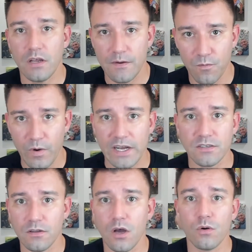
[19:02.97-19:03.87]
If
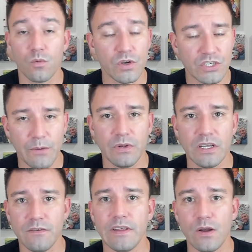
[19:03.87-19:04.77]
rates lower, which I
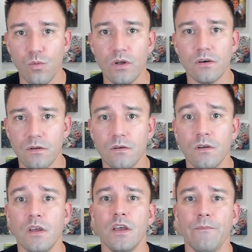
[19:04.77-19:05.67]
believe they will
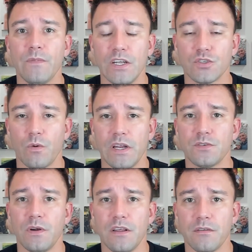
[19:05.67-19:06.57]
in
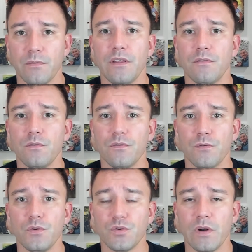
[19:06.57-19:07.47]
2023 through
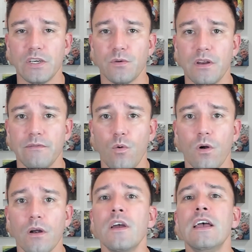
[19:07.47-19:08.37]

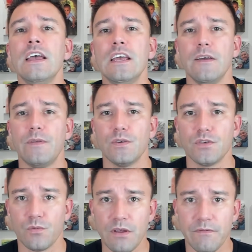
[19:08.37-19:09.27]
2024, if
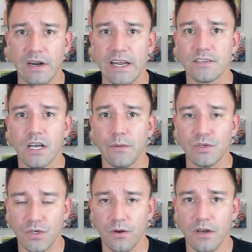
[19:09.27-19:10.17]
there's a refinance
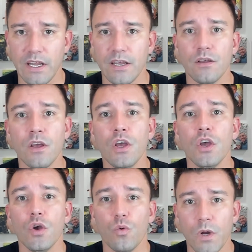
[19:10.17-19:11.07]
opportunity,
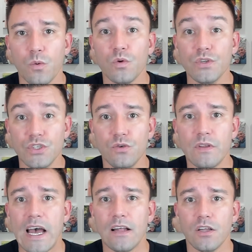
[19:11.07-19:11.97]
we will
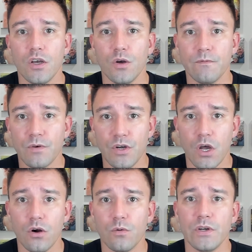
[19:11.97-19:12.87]
do that loan for
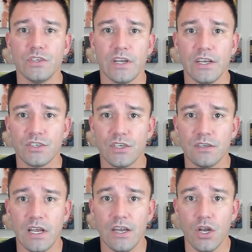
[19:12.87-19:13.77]
no
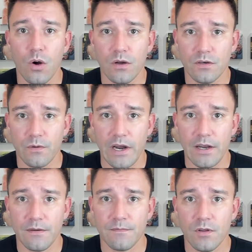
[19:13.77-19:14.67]
origination and no
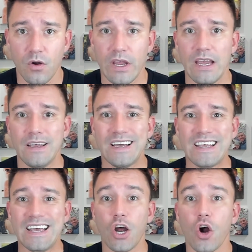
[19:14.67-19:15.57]
underwriting. Okay.
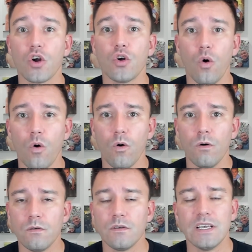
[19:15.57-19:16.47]
Again, our
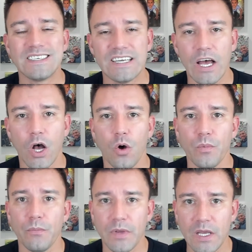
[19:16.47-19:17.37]
goal is to
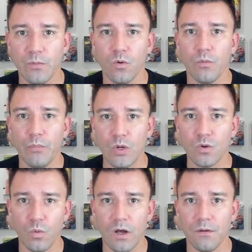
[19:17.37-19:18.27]
help people
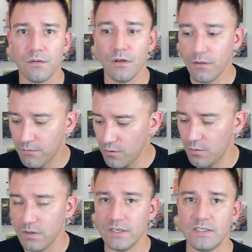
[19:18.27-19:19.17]
build wealth through
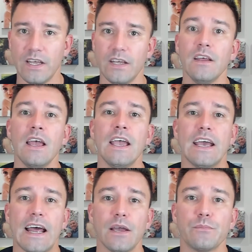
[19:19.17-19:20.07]
real estate.
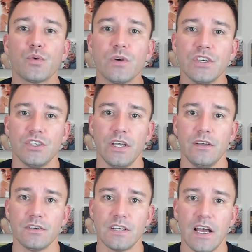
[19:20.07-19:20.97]
And I appreciate
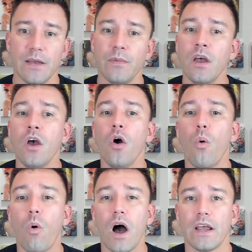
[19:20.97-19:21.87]
your time
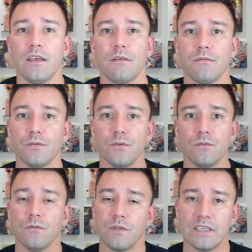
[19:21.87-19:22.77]
walking
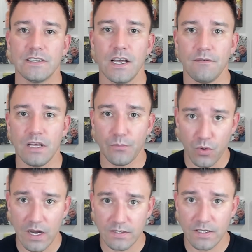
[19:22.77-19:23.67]
through this level up
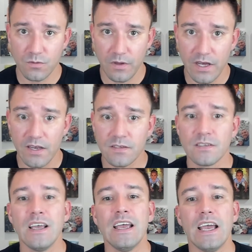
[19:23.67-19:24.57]
process with
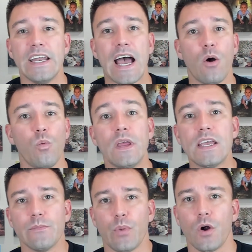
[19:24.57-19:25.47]
us and how we
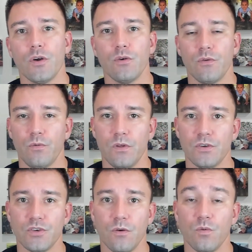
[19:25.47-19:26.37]
can partner with
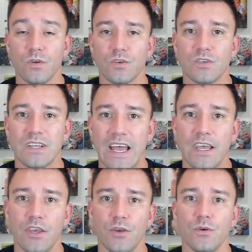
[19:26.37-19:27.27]
realtors
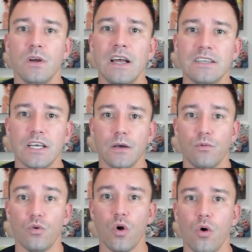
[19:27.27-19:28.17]
like you to
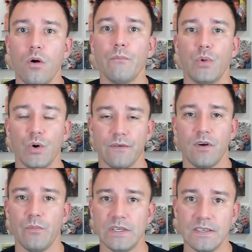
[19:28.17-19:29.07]
help grow both of
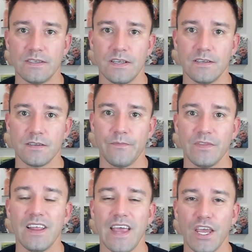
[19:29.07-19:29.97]
our businesses.
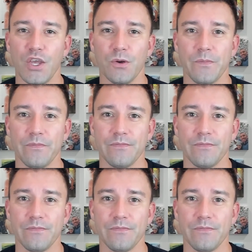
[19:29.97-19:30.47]
Thank you.